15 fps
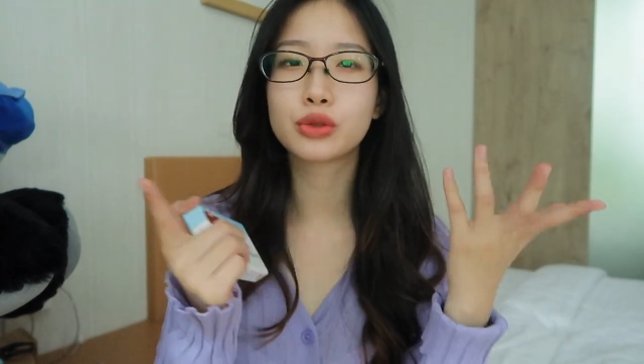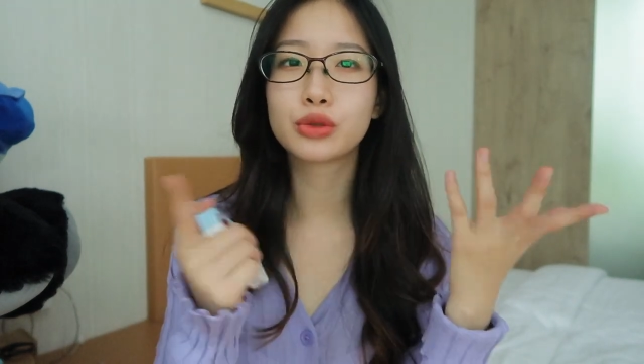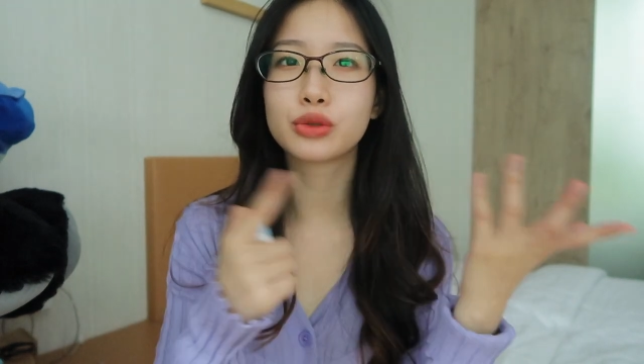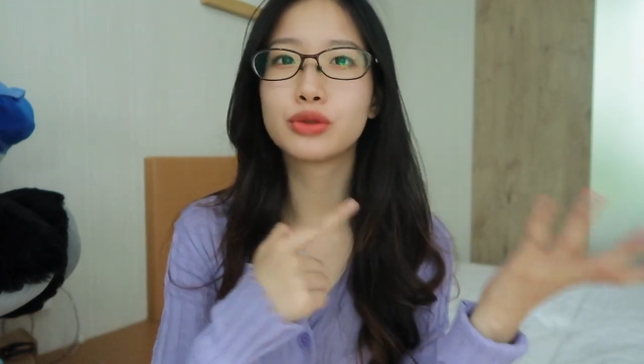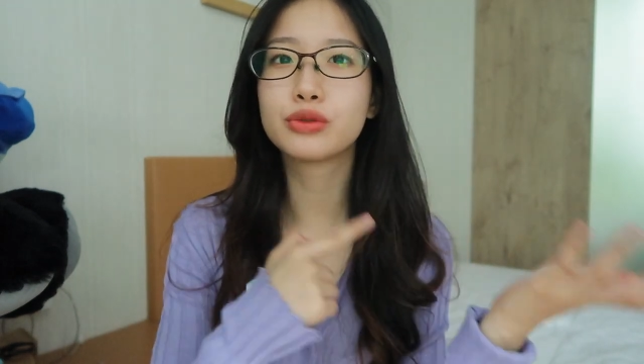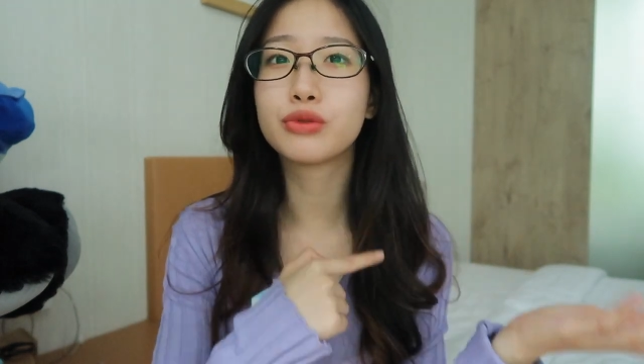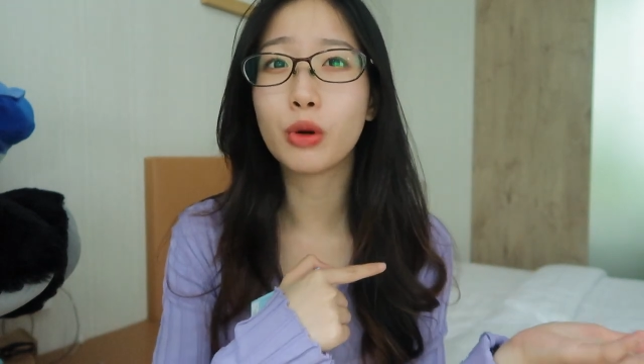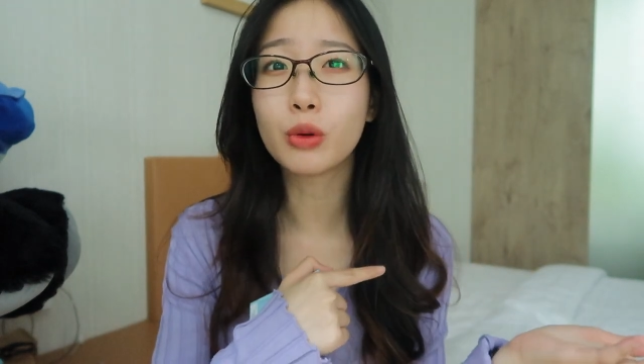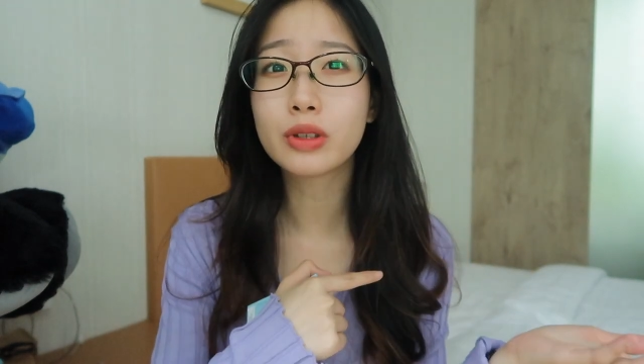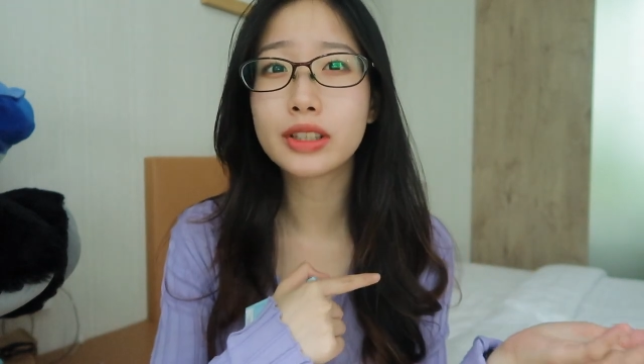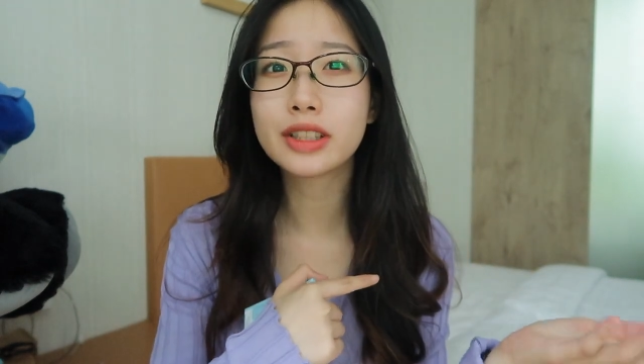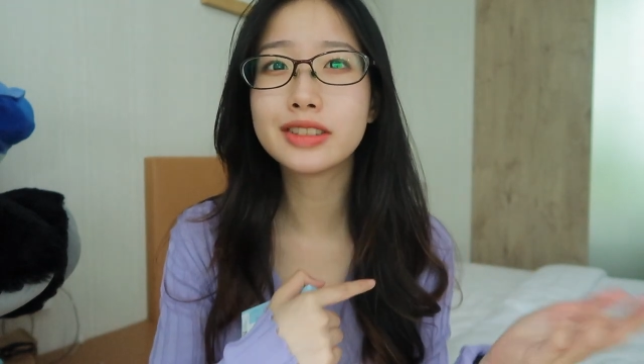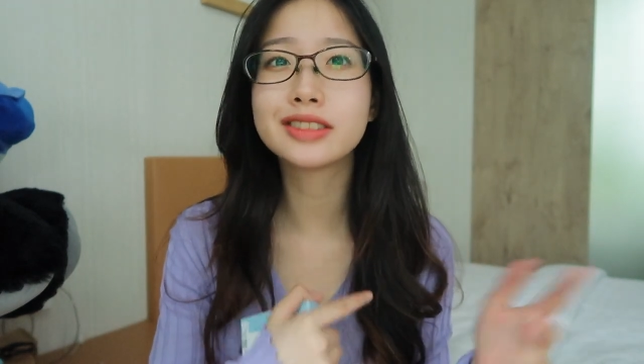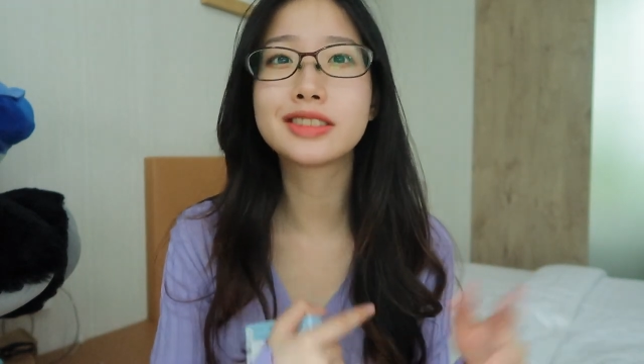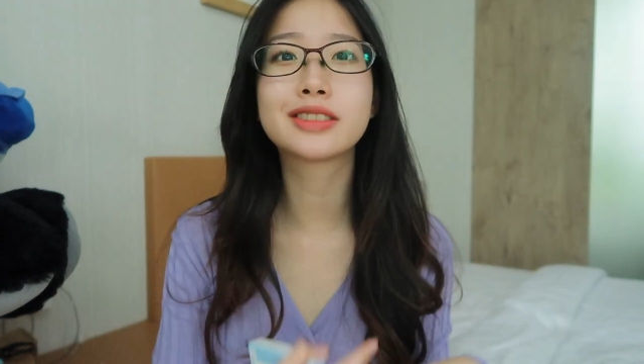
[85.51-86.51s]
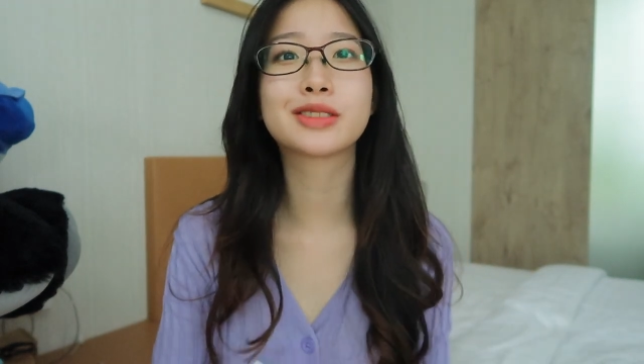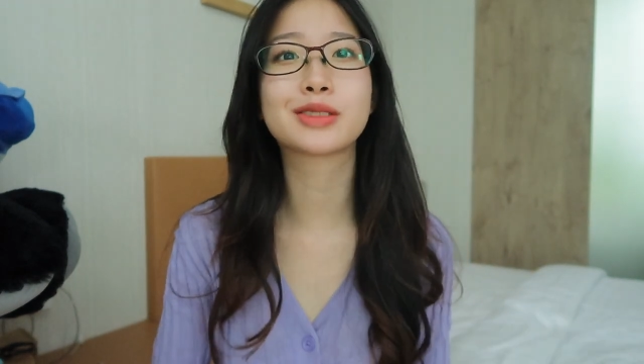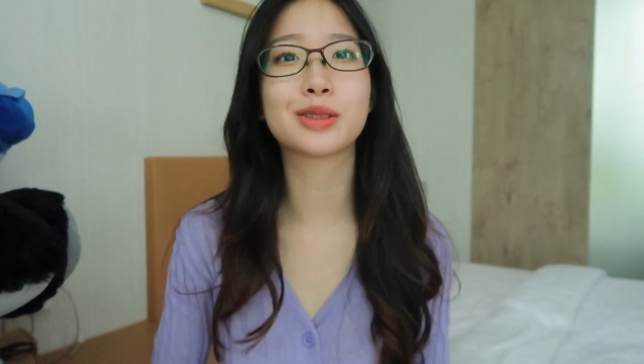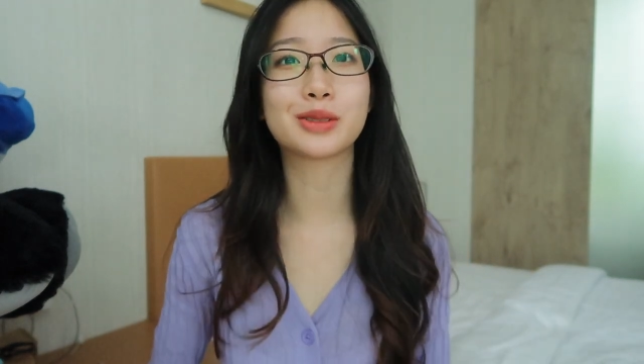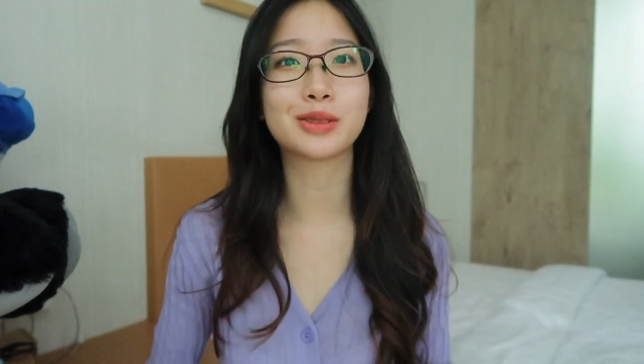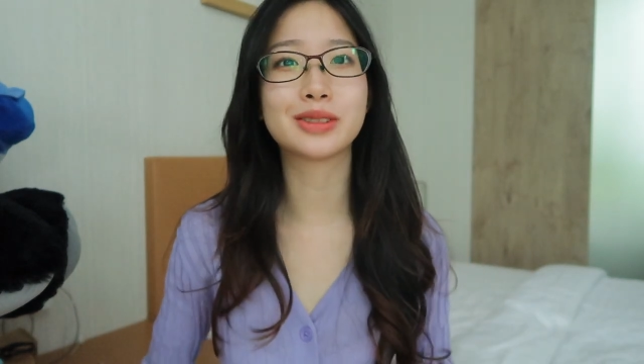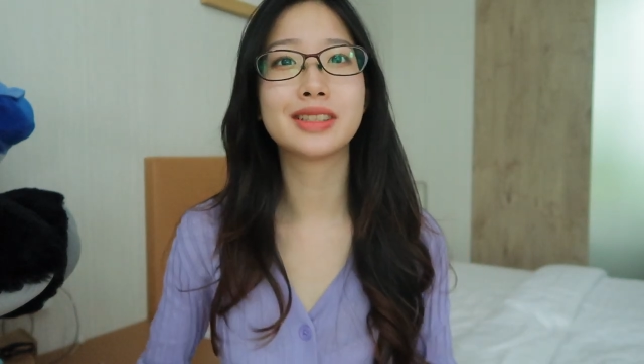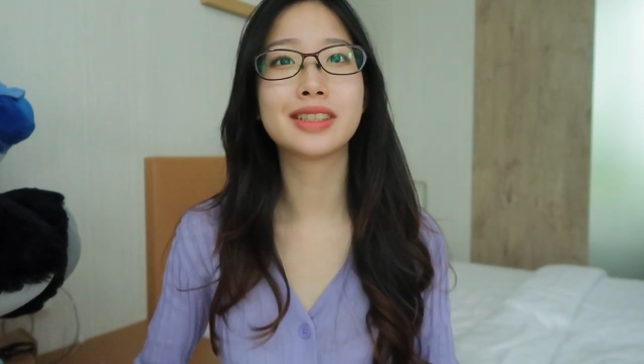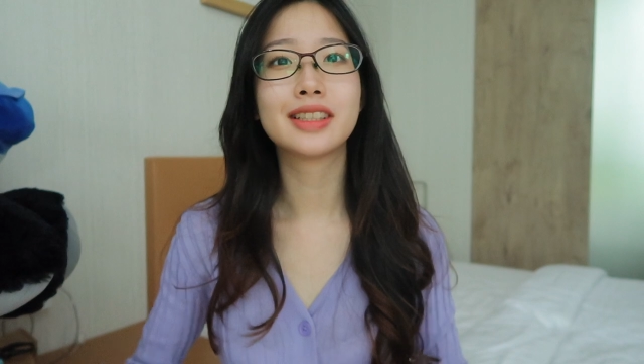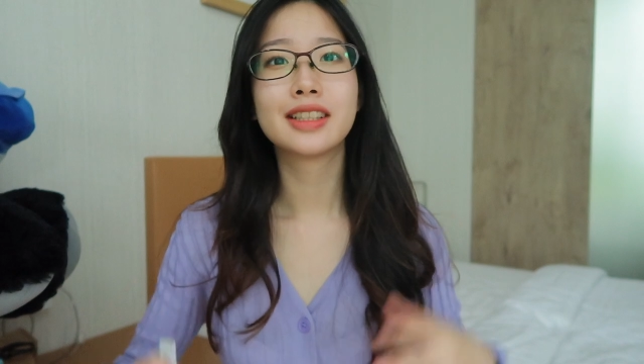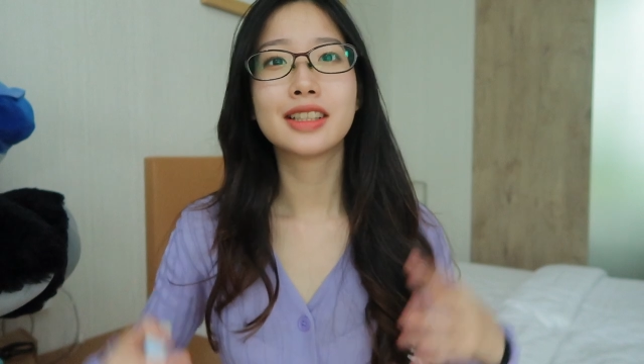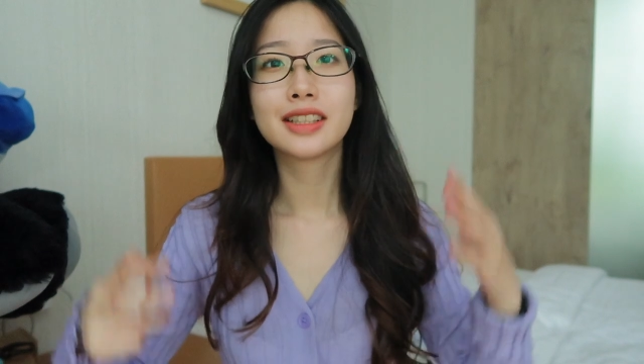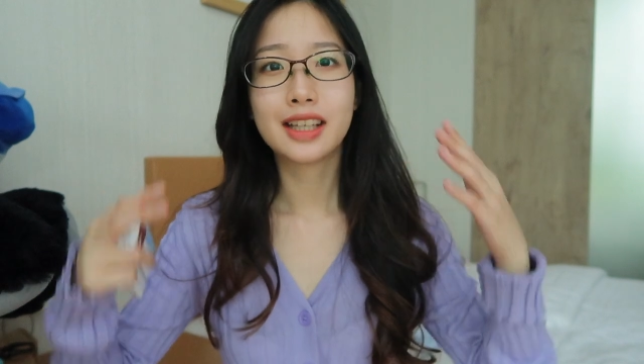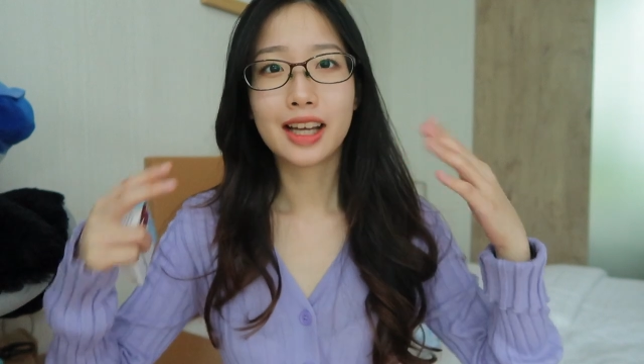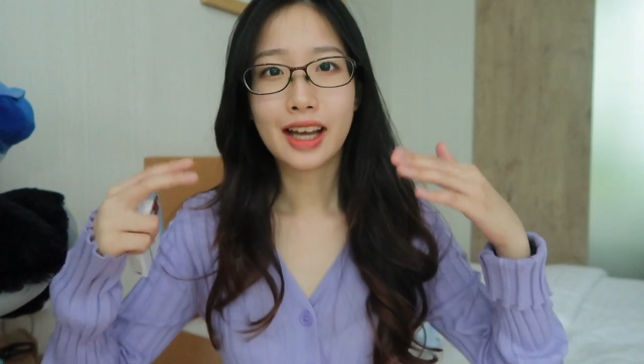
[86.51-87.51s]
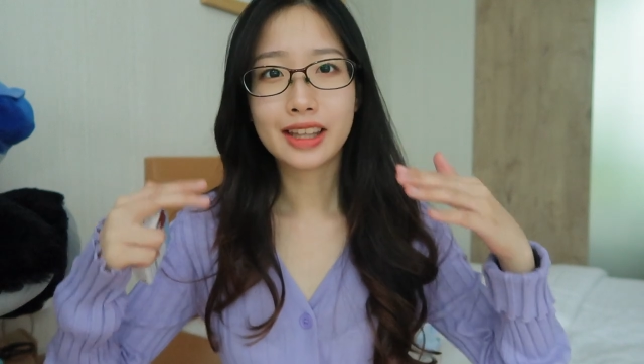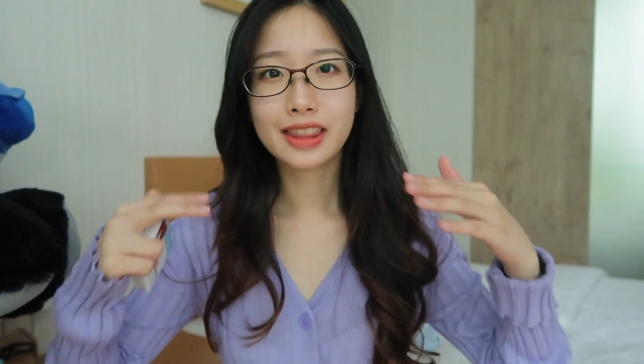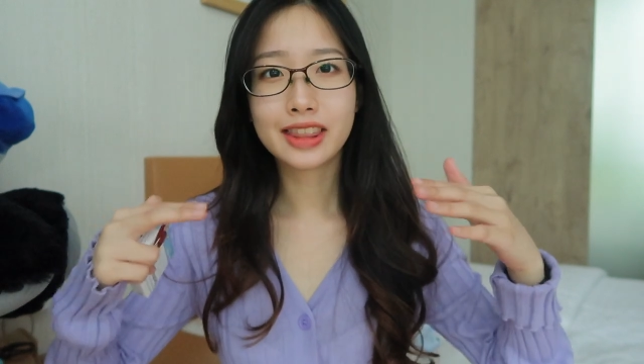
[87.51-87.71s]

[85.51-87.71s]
too focused, so I